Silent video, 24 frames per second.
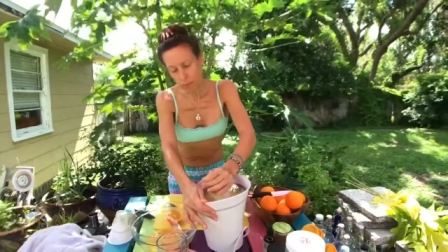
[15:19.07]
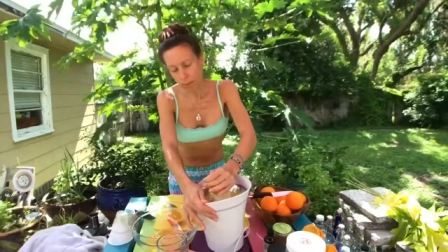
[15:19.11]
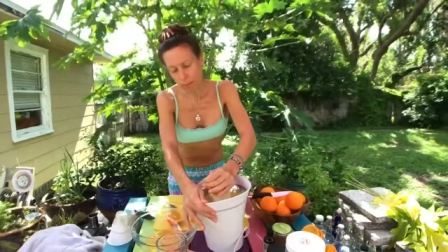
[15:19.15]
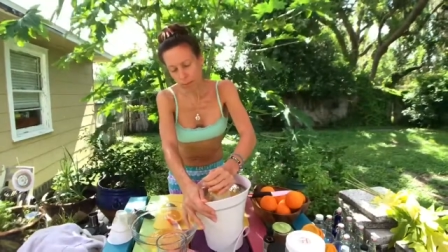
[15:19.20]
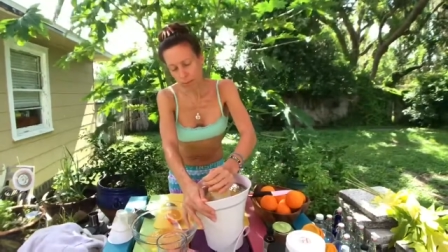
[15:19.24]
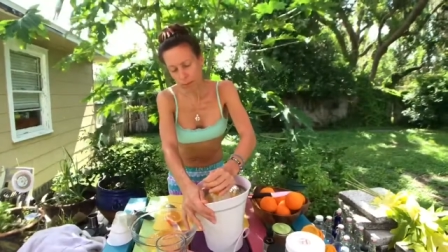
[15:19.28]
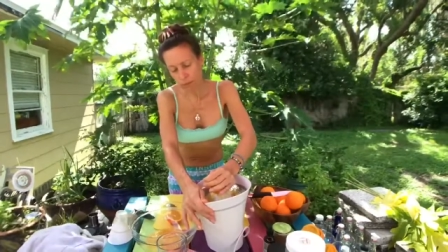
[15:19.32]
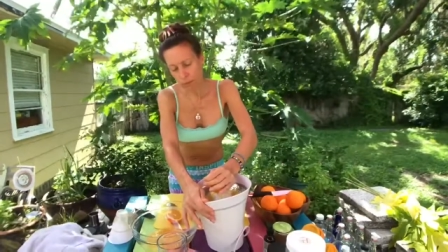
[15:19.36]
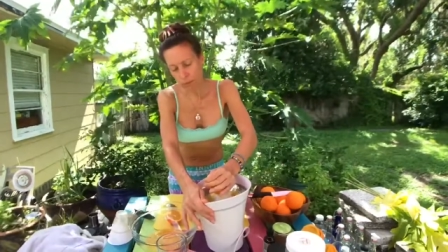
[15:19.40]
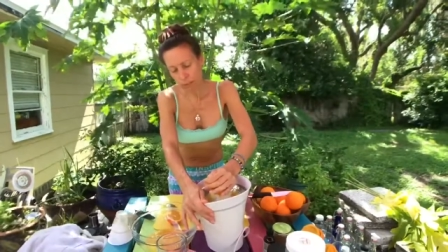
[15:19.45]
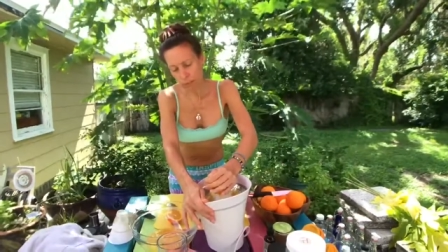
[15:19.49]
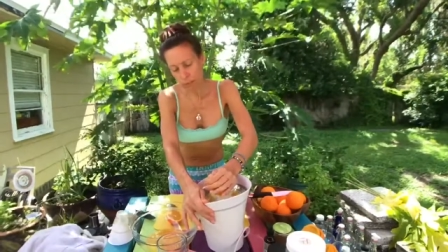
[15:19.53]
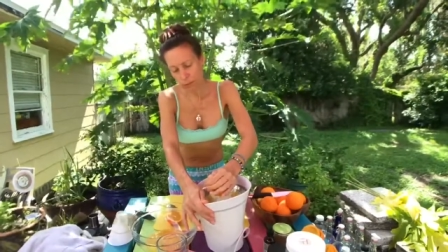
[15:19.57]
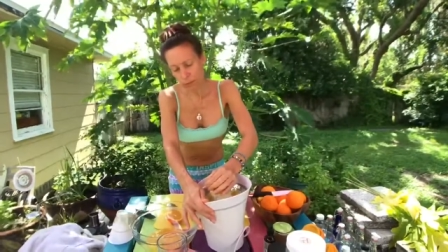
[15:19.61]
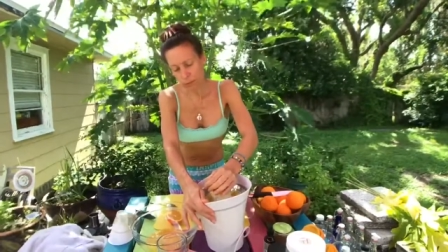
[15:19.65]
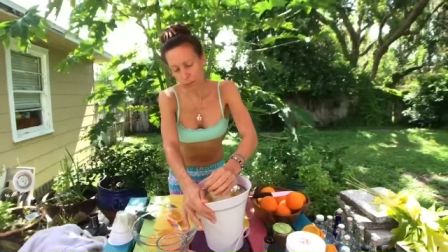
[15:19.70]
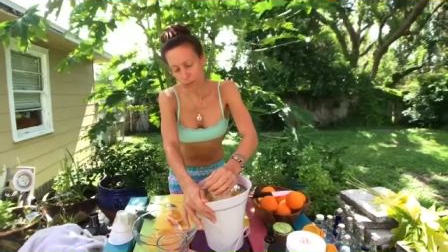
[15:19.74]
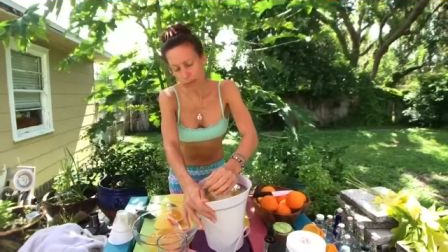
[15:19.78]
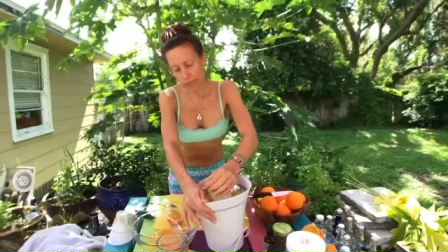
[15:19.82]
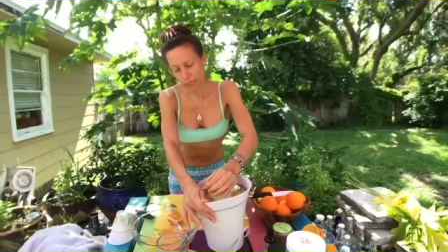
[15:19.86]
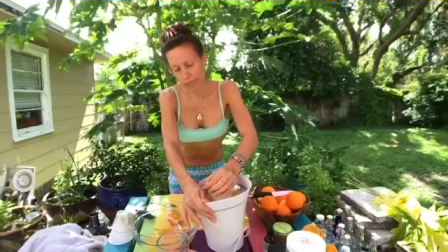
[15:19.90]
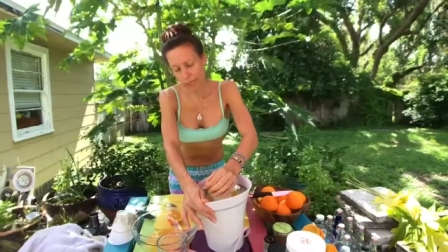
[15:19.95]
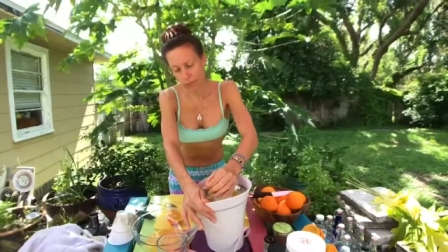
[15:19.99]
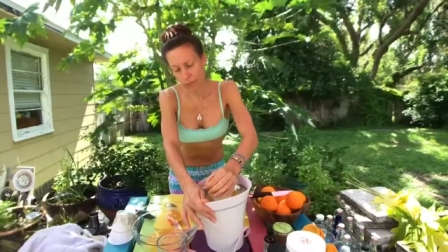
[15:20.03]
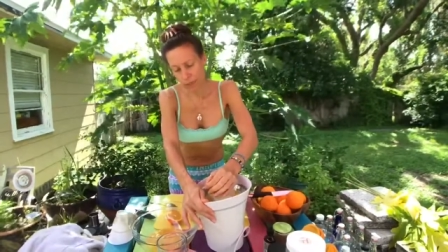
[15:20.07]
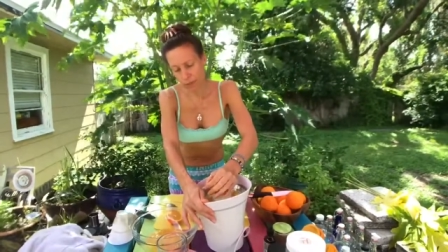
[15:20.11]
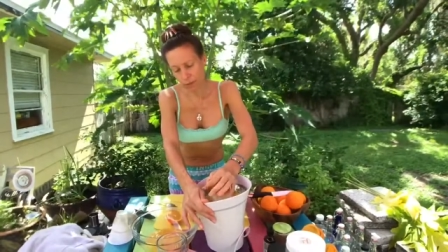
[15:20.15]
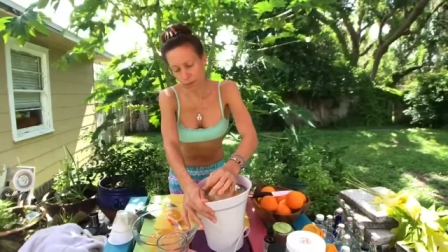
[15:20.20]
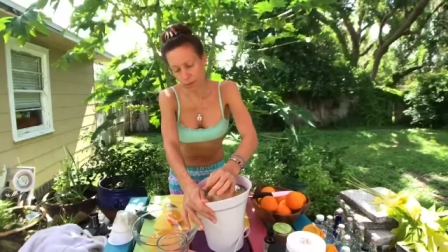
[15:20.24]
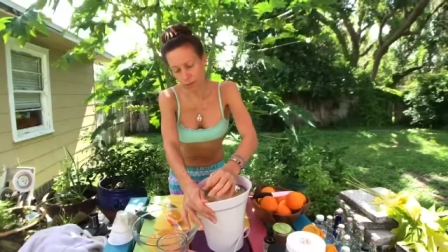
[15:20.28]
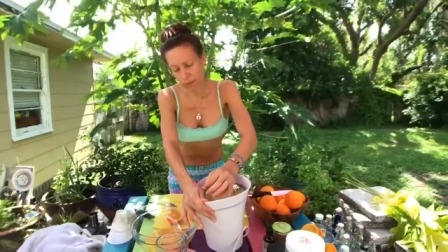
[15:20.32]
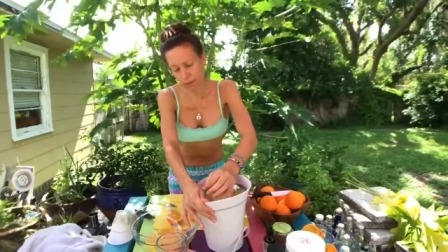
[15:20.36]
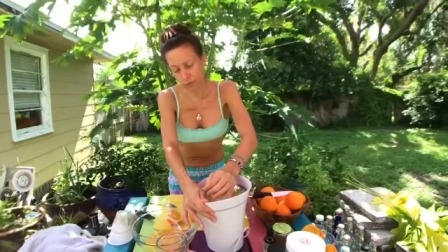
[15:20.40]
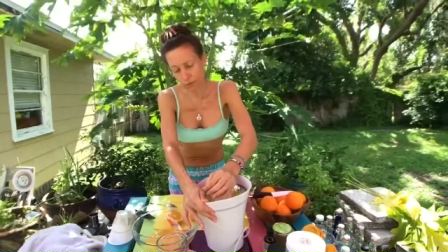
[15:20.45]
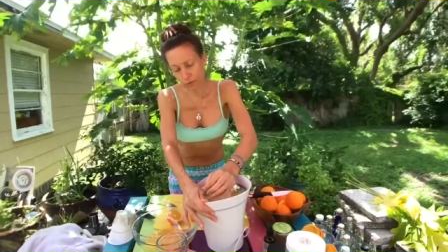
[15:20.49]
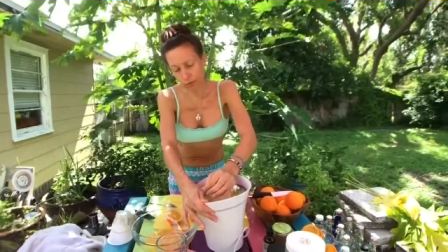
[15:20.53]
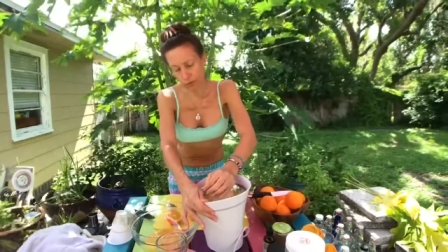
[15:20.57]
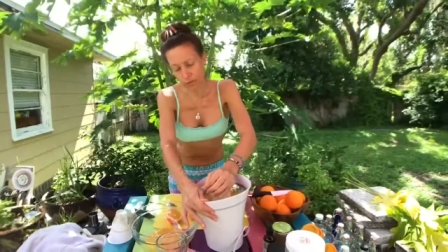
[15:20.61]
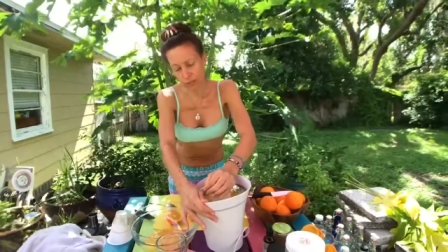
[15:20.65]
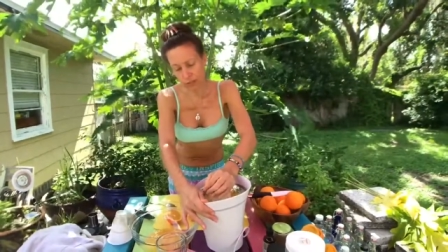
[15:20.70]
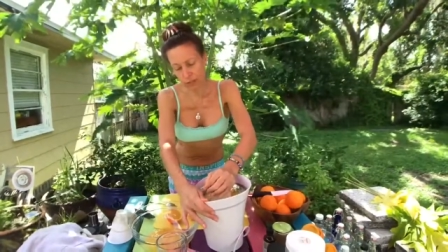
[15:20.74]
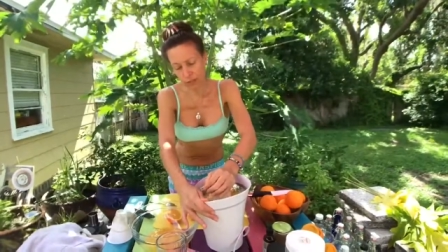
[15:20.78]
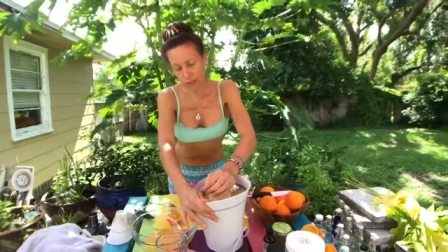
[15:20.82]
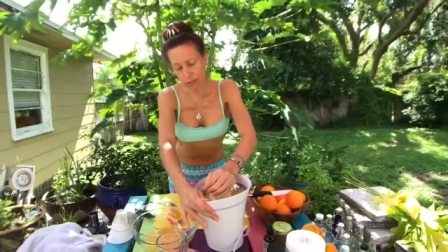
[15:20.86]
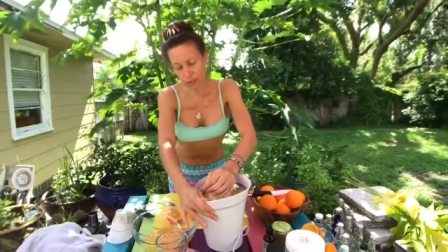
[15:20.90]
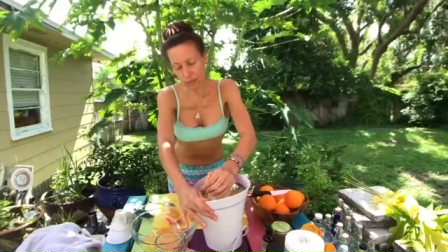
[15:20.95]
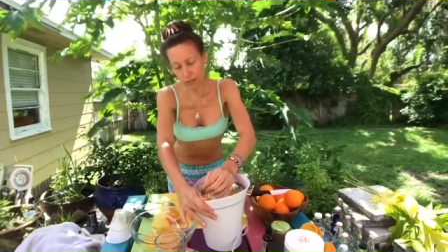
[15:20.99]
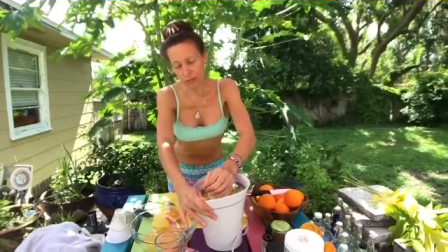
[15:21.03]
But when you make something
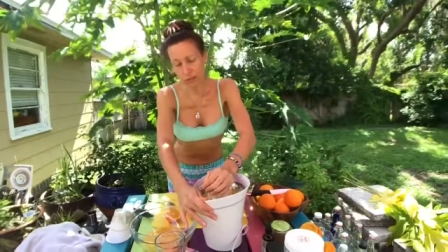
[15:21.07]
fresh,